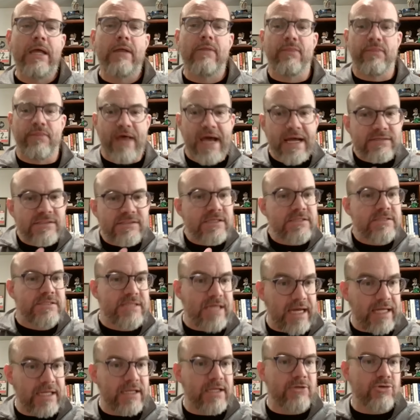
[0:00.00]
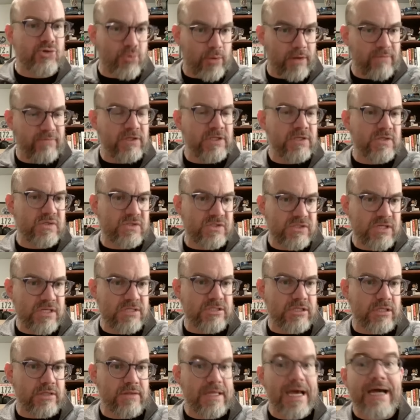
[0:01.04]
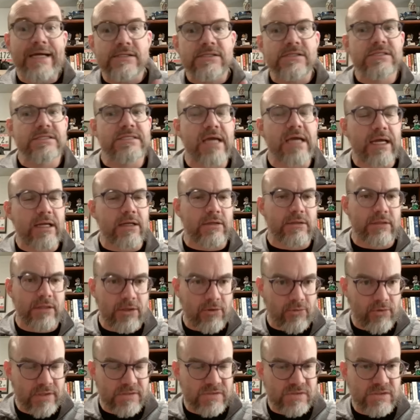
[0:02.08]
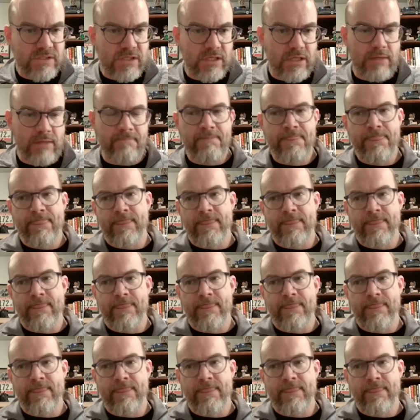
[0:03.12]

That's a data driven decision. That's data literacy.